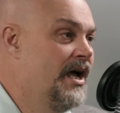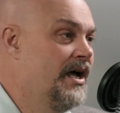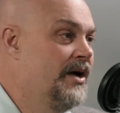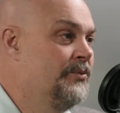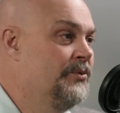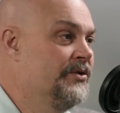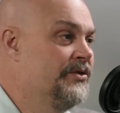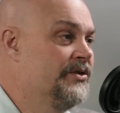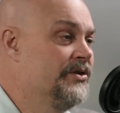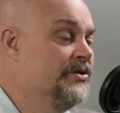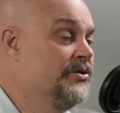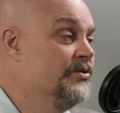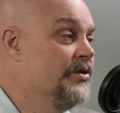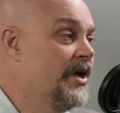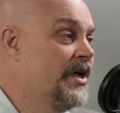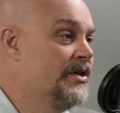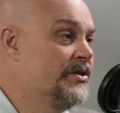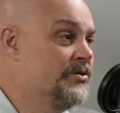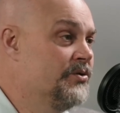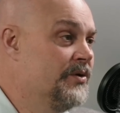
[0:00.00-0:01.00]
with the new
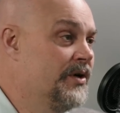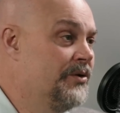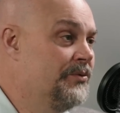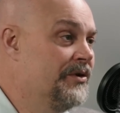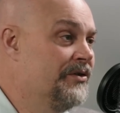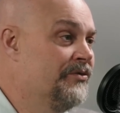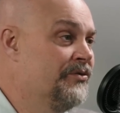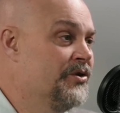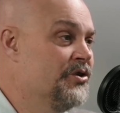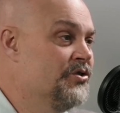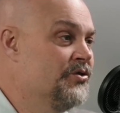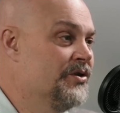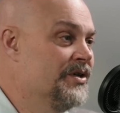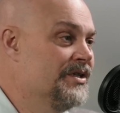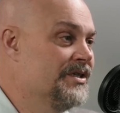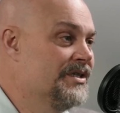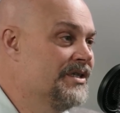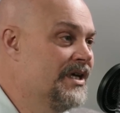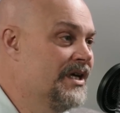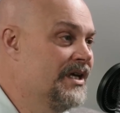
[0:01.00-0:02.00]
A2L
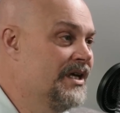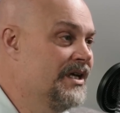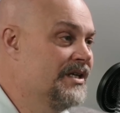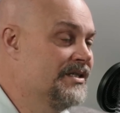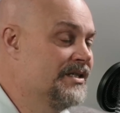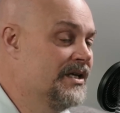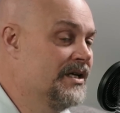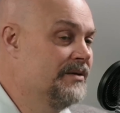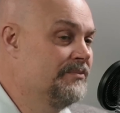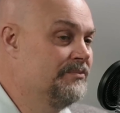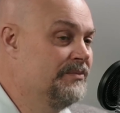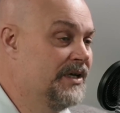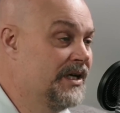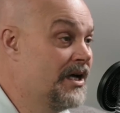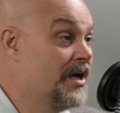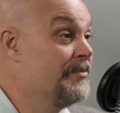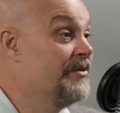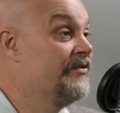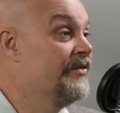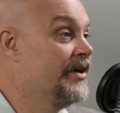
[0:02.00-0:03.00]
refrigerants that as they
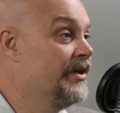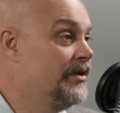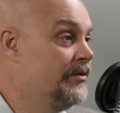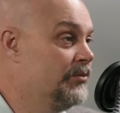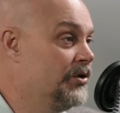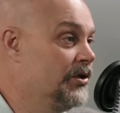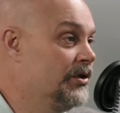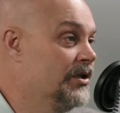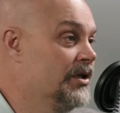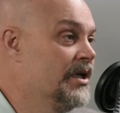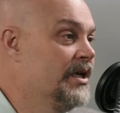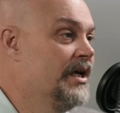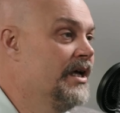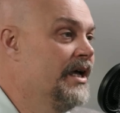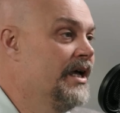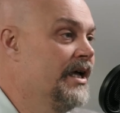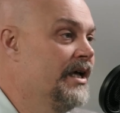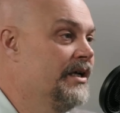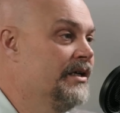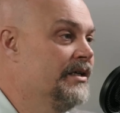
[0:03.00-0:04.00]
become available
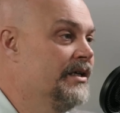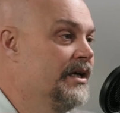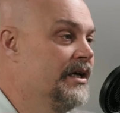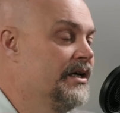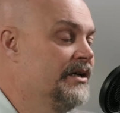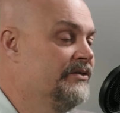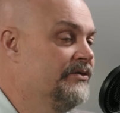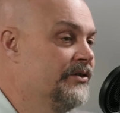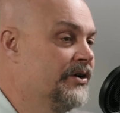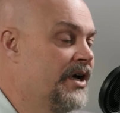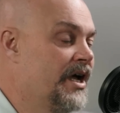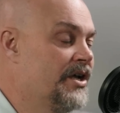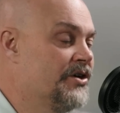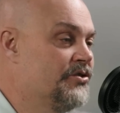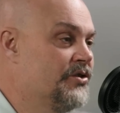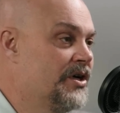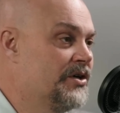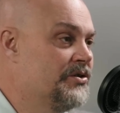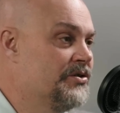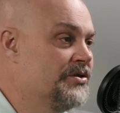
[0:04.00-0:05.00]
and for
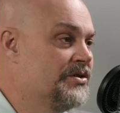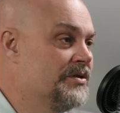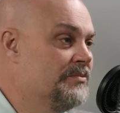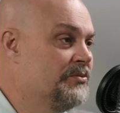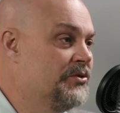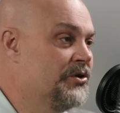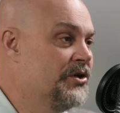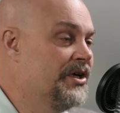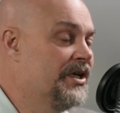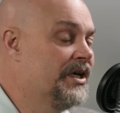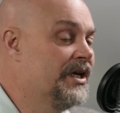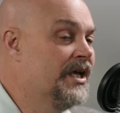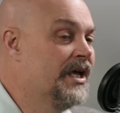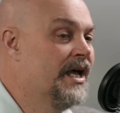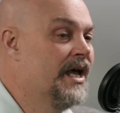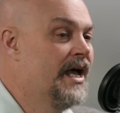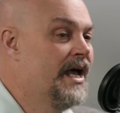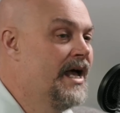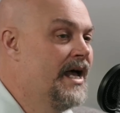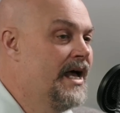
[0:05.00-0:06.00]
contractors to put in.
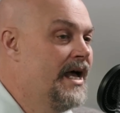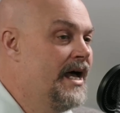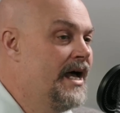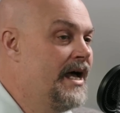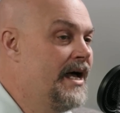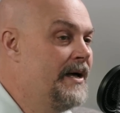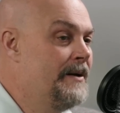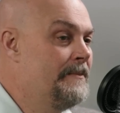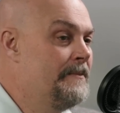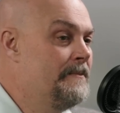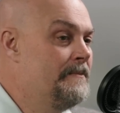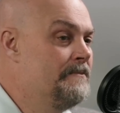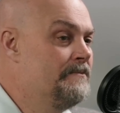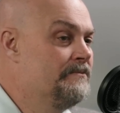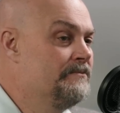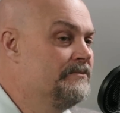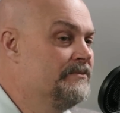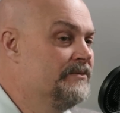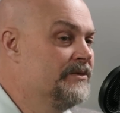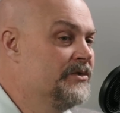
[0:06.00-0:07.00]

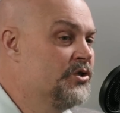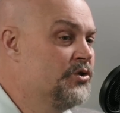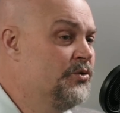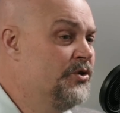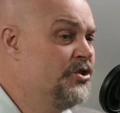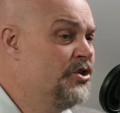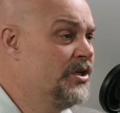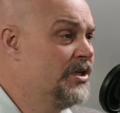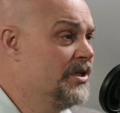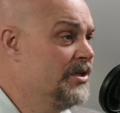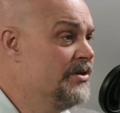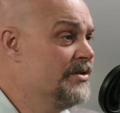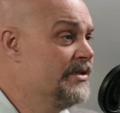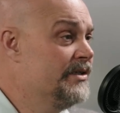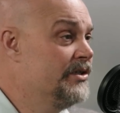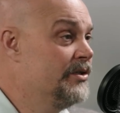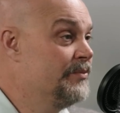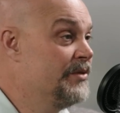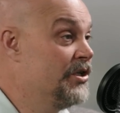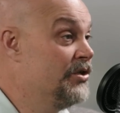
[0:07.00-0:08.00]
Switching gears a
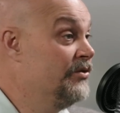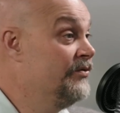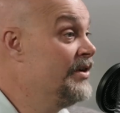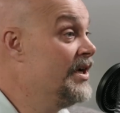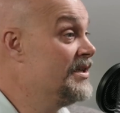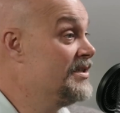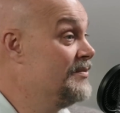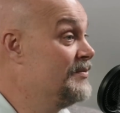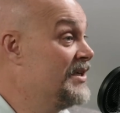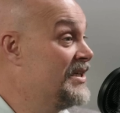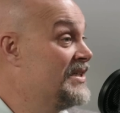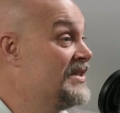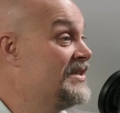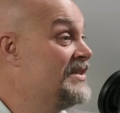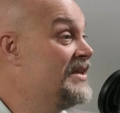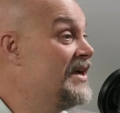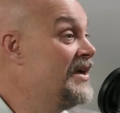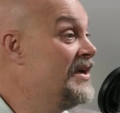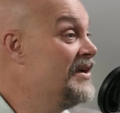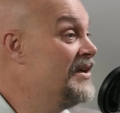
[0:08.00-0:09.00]
little bit, you've got some
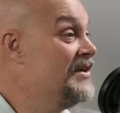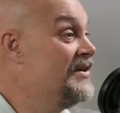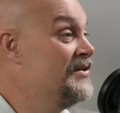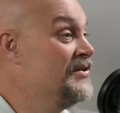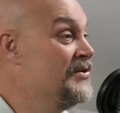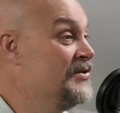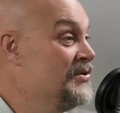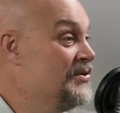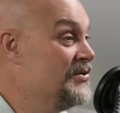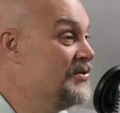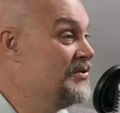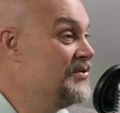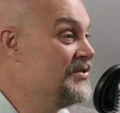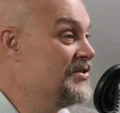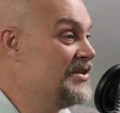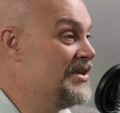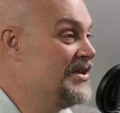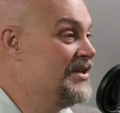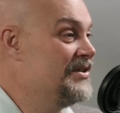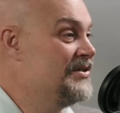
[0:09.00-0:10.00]
exciting
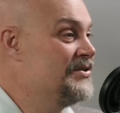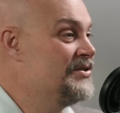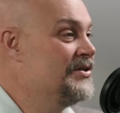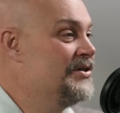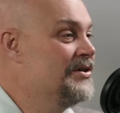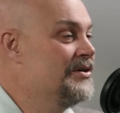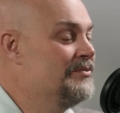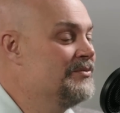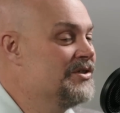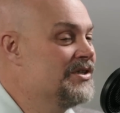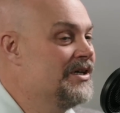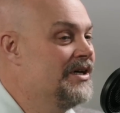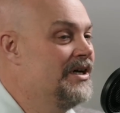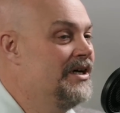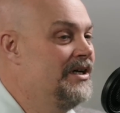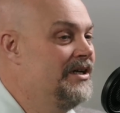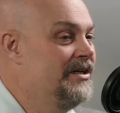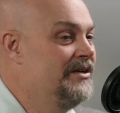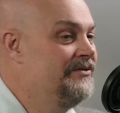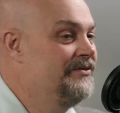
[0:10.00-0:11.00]
news in terms
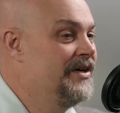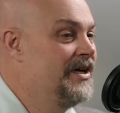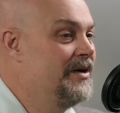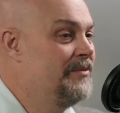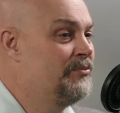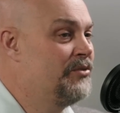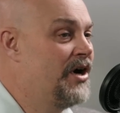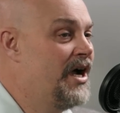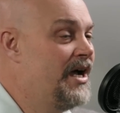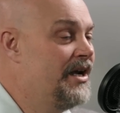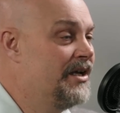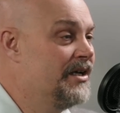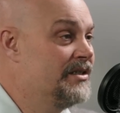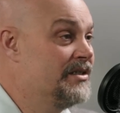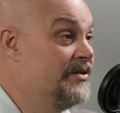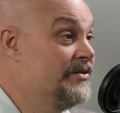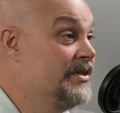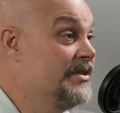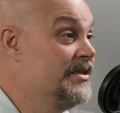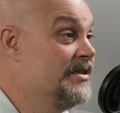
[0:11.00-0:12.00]
of
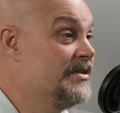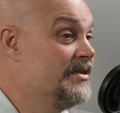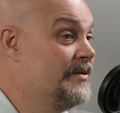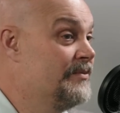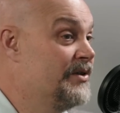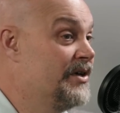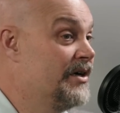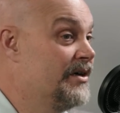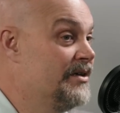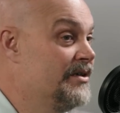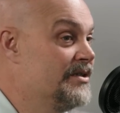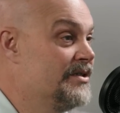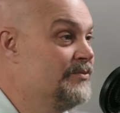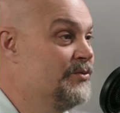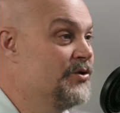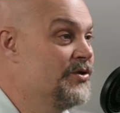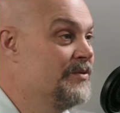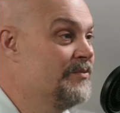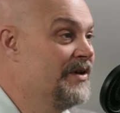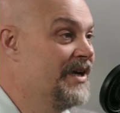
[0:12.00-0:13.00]
product, and this is something our
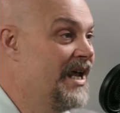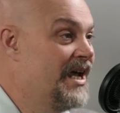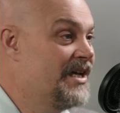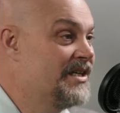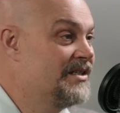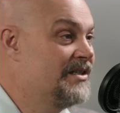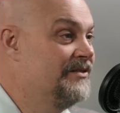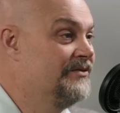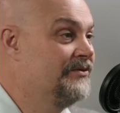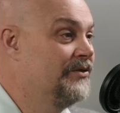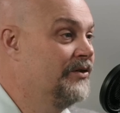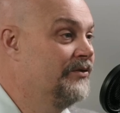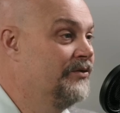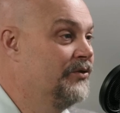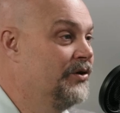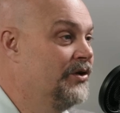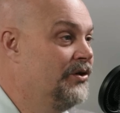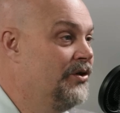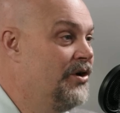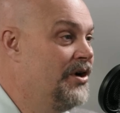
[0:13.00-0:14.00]
customers have been asking
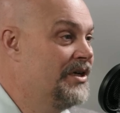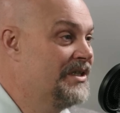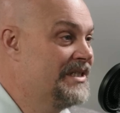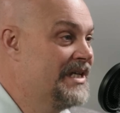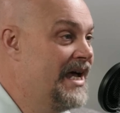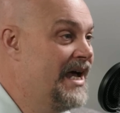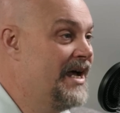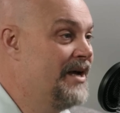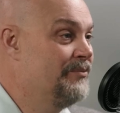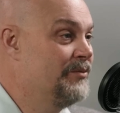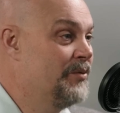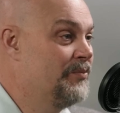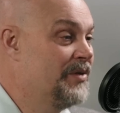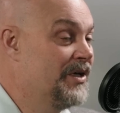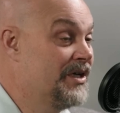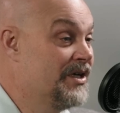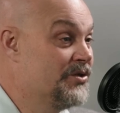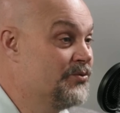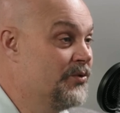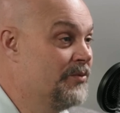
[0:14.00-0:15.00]
for a long time, but
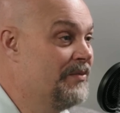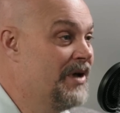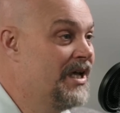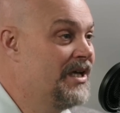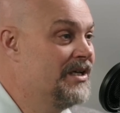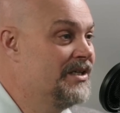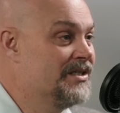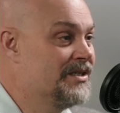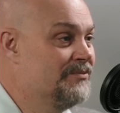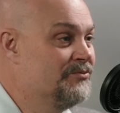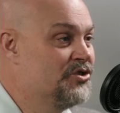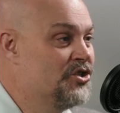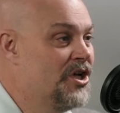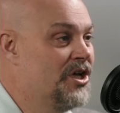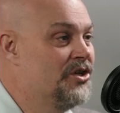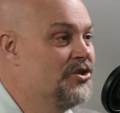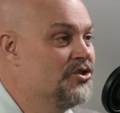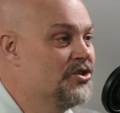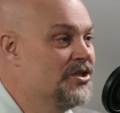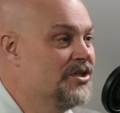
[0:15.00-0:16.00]
because we're making some
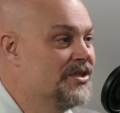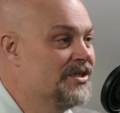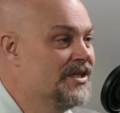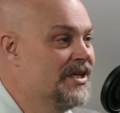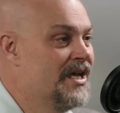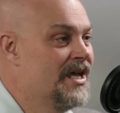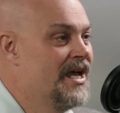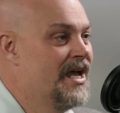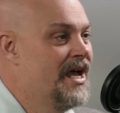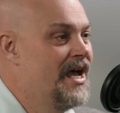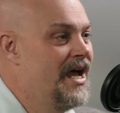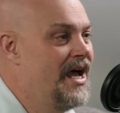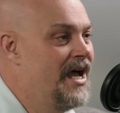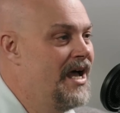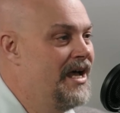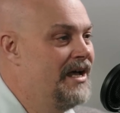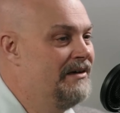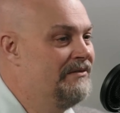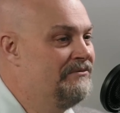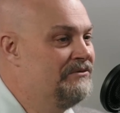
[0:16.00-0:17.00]
changes,
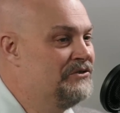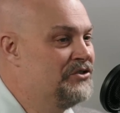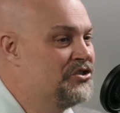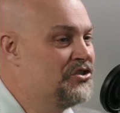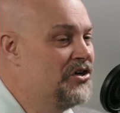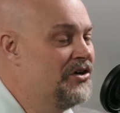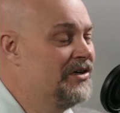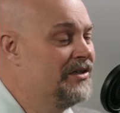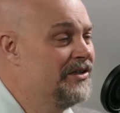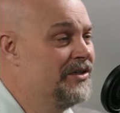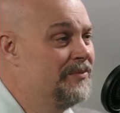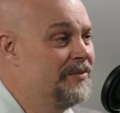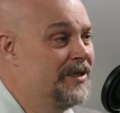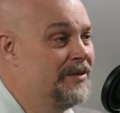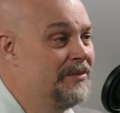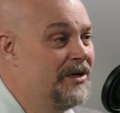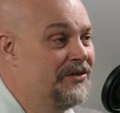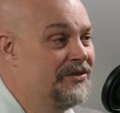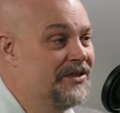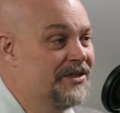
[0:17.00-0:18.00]
share a little bit
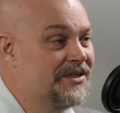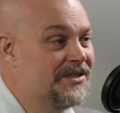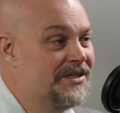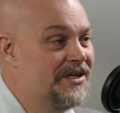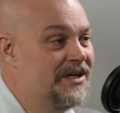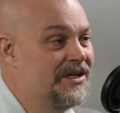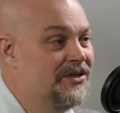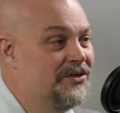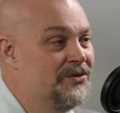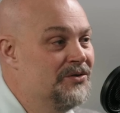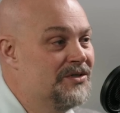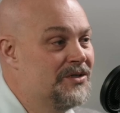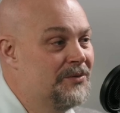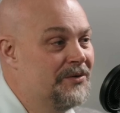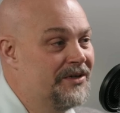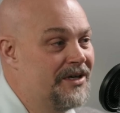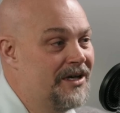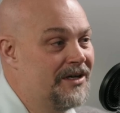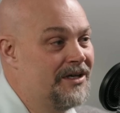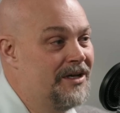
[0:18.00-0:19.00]
about the exciting news that
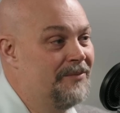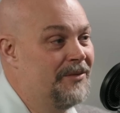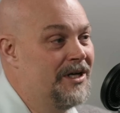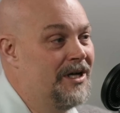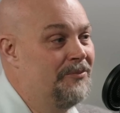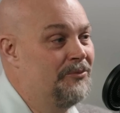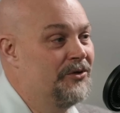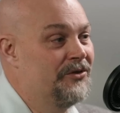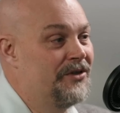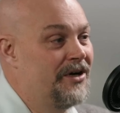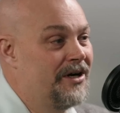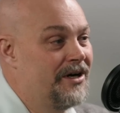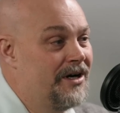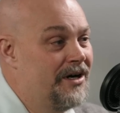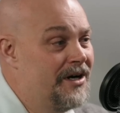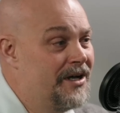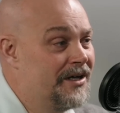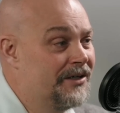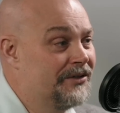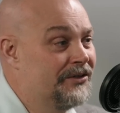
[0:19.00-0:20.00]
we got coming up with our air
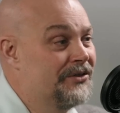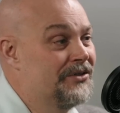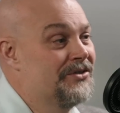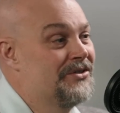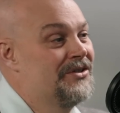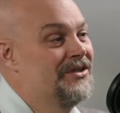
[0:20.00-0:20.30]
handlers.